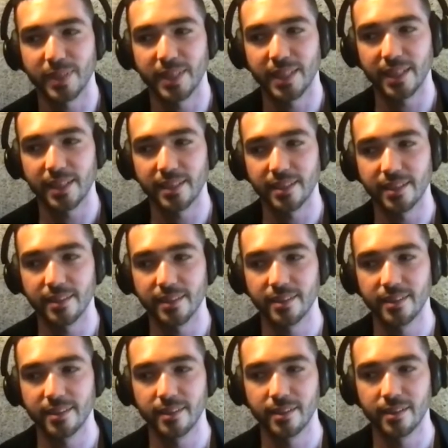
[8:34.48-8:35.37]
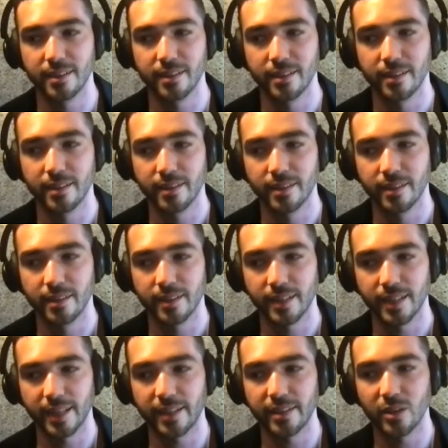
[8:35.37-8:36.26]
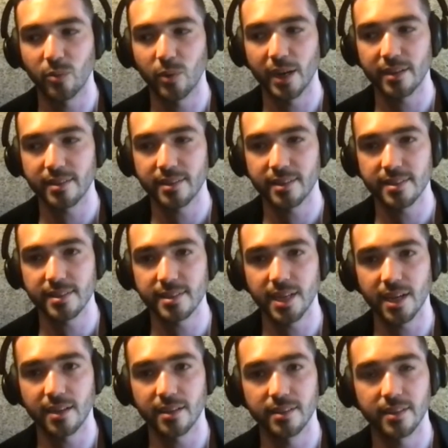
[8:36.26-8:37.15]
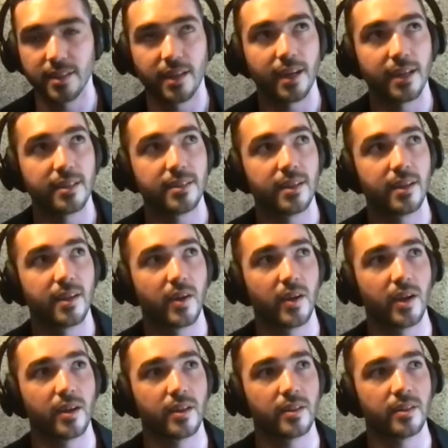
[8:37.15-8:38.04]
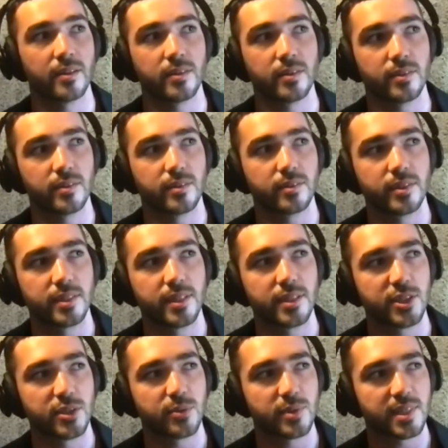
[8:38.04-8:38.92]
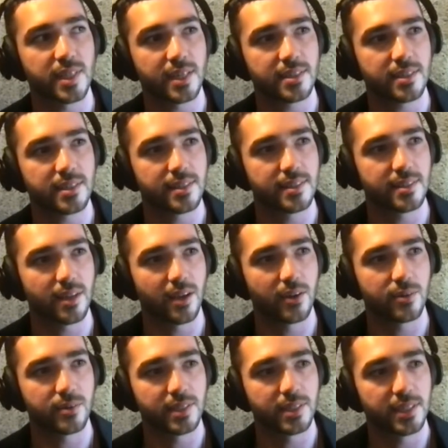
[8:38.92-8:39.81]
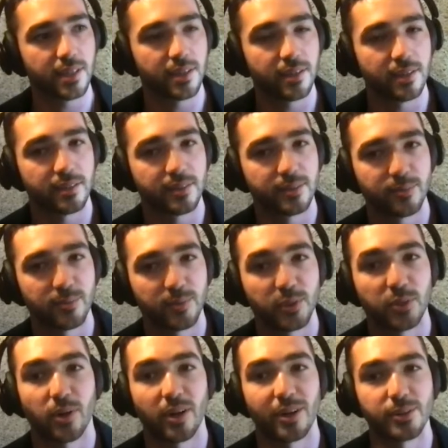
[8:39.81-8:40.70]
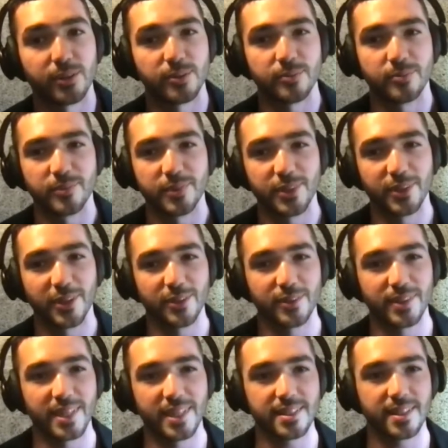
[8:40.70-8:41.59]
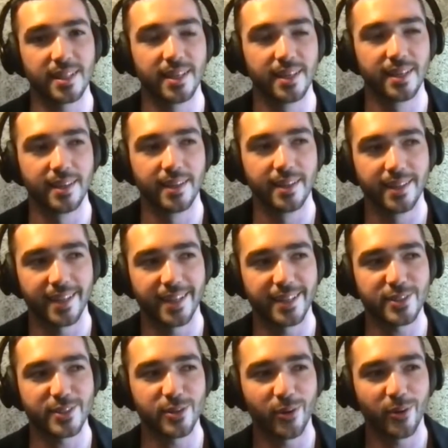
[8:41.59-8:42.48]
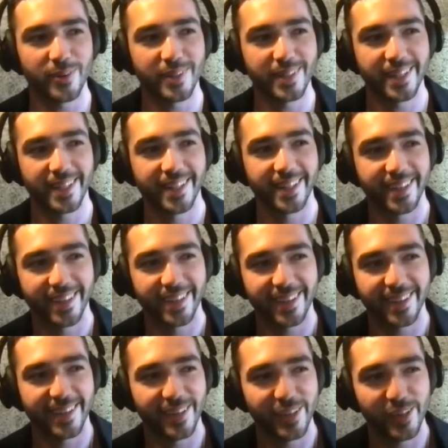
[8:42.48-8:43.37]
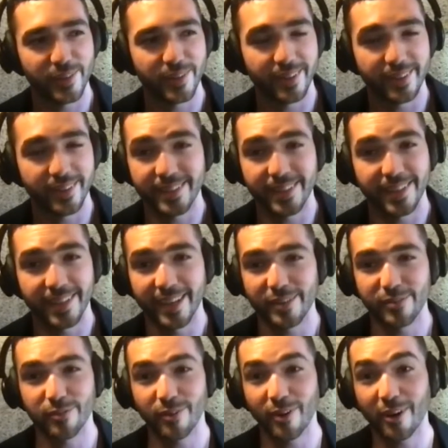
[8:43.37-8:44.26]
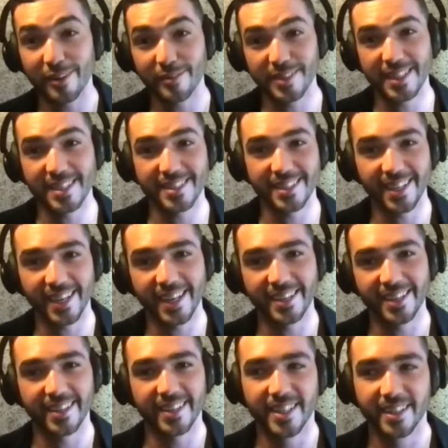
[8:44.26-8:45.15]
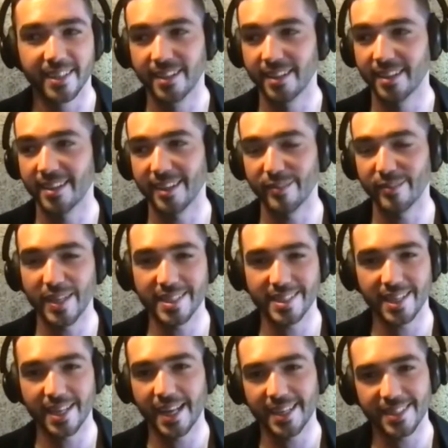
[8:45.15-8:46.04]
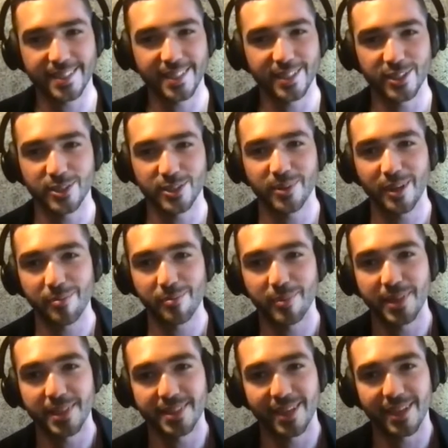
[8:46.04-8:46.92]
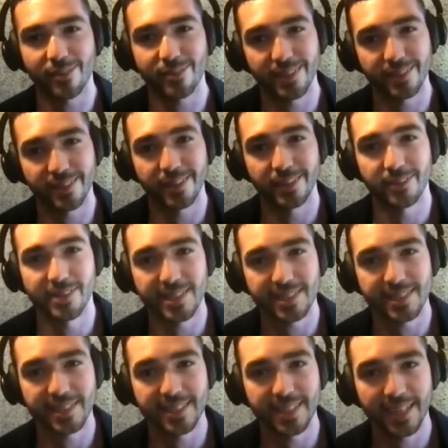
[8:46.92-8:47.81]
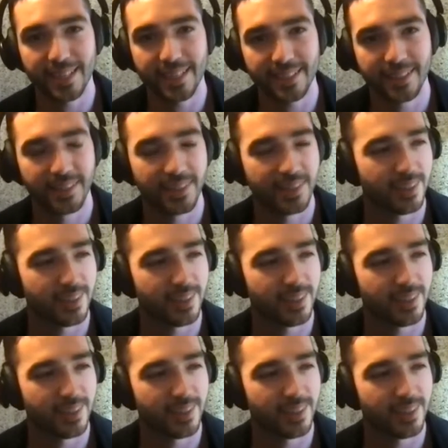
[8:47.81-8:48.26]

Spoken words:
in the way things are done, and the digital sector is only going to grow. It's not. I think in it had 5 years again. There's less digital companies out there than there is today.